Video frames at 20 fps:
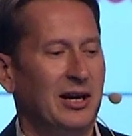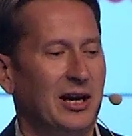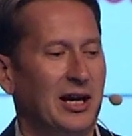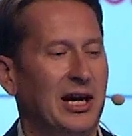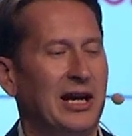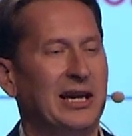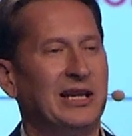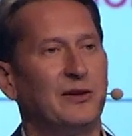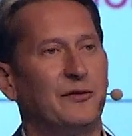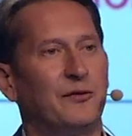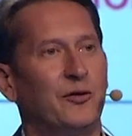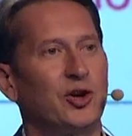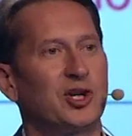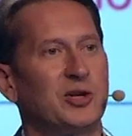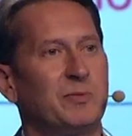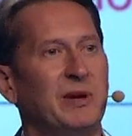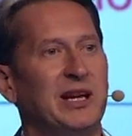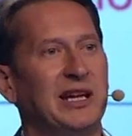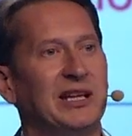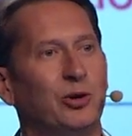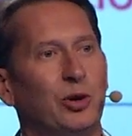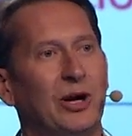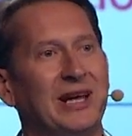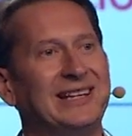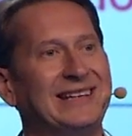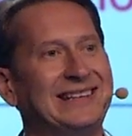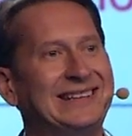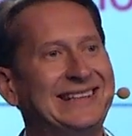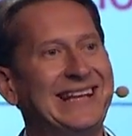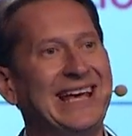In the first minute, you
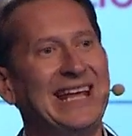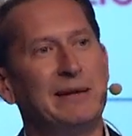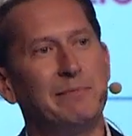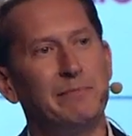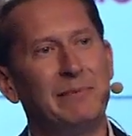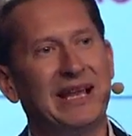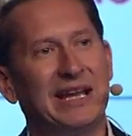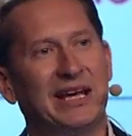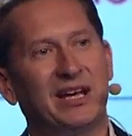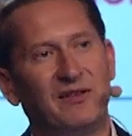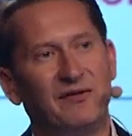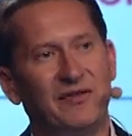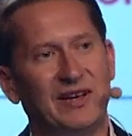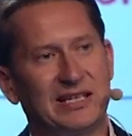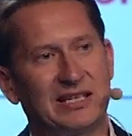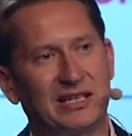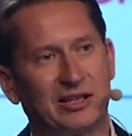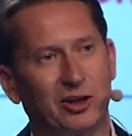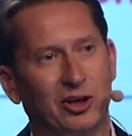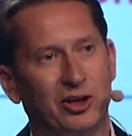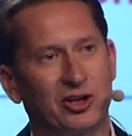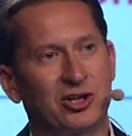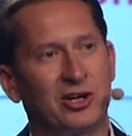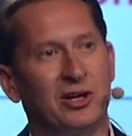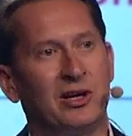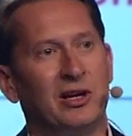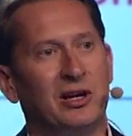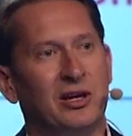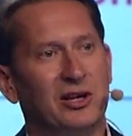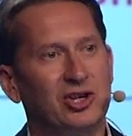had 10 million visitors
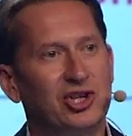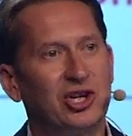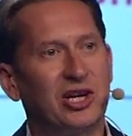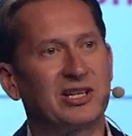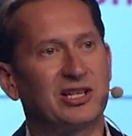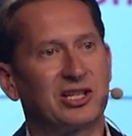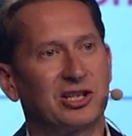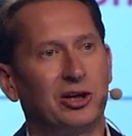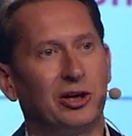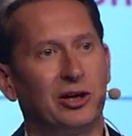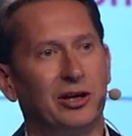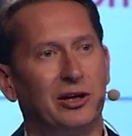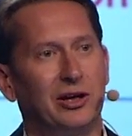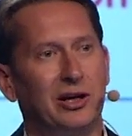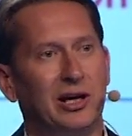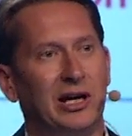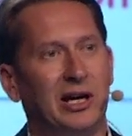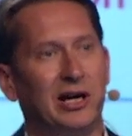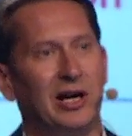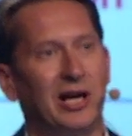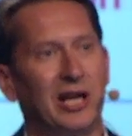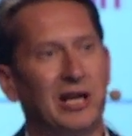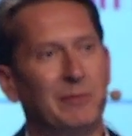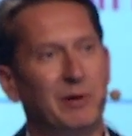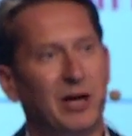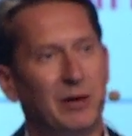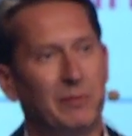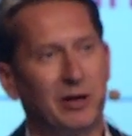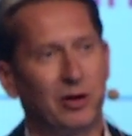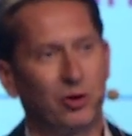just on
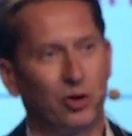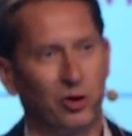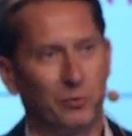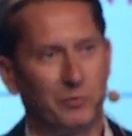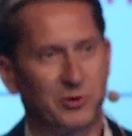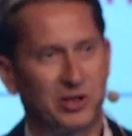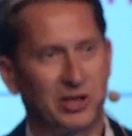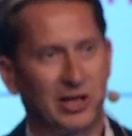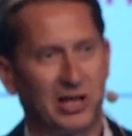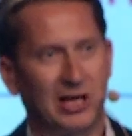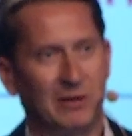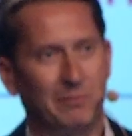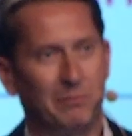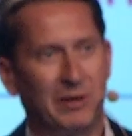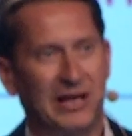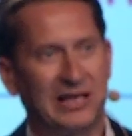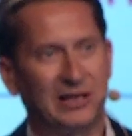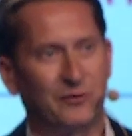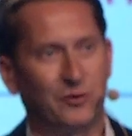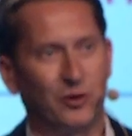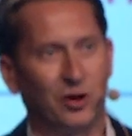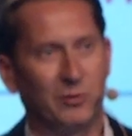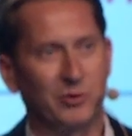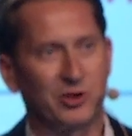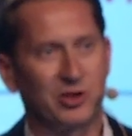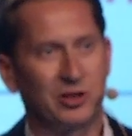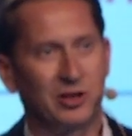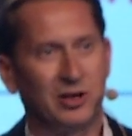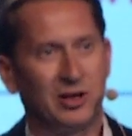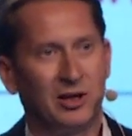Alibaba Group's
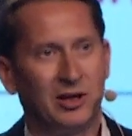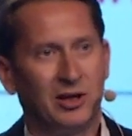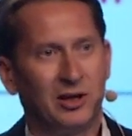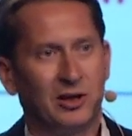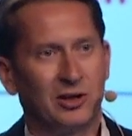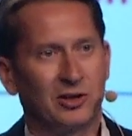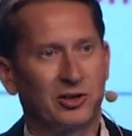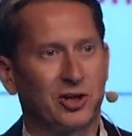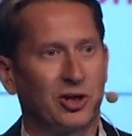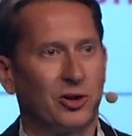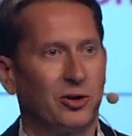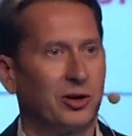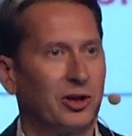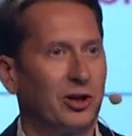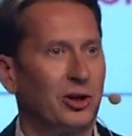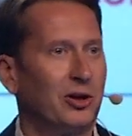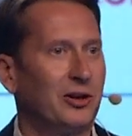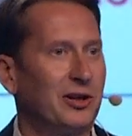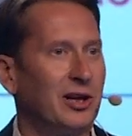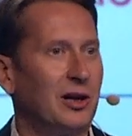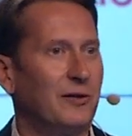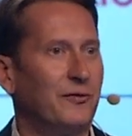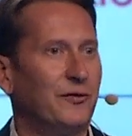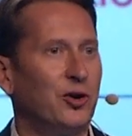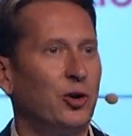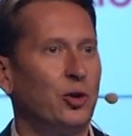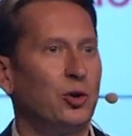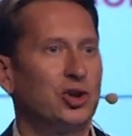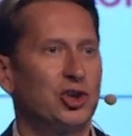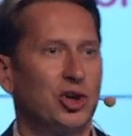platforms. So, you know, there are
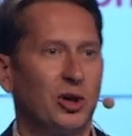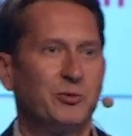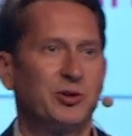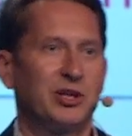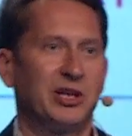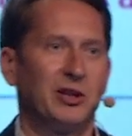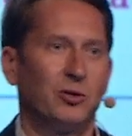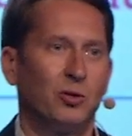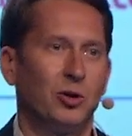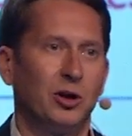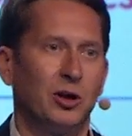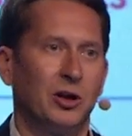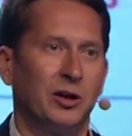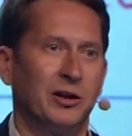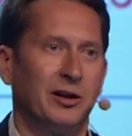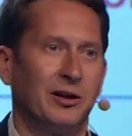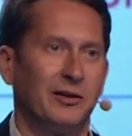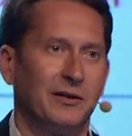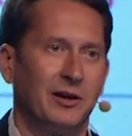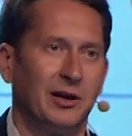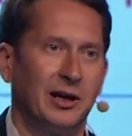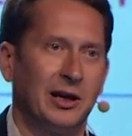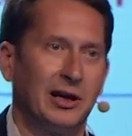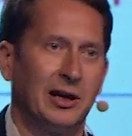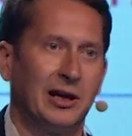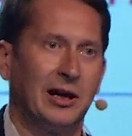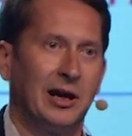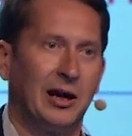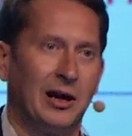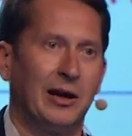few shops in the world,
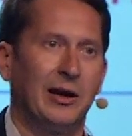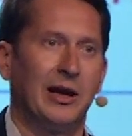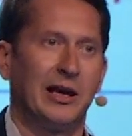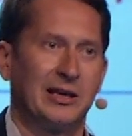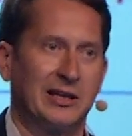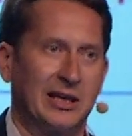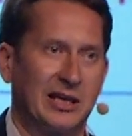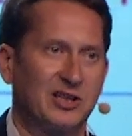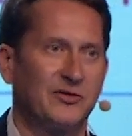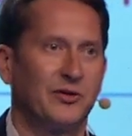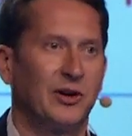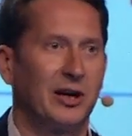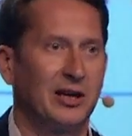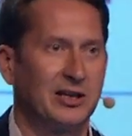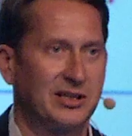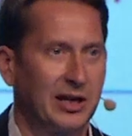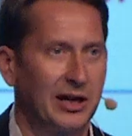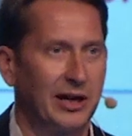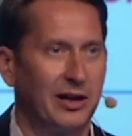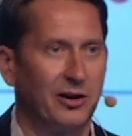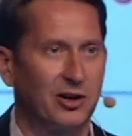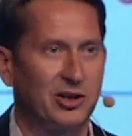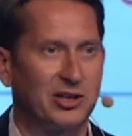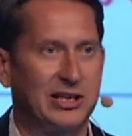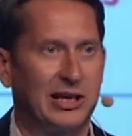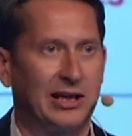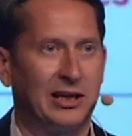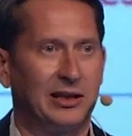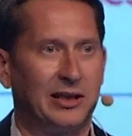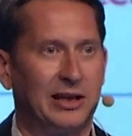as far as I
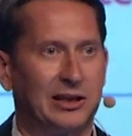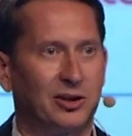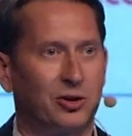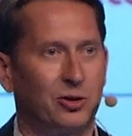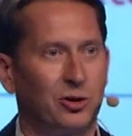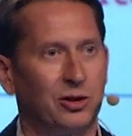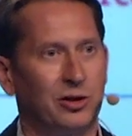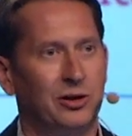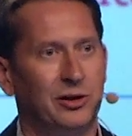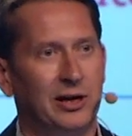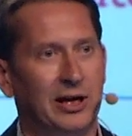understand, that could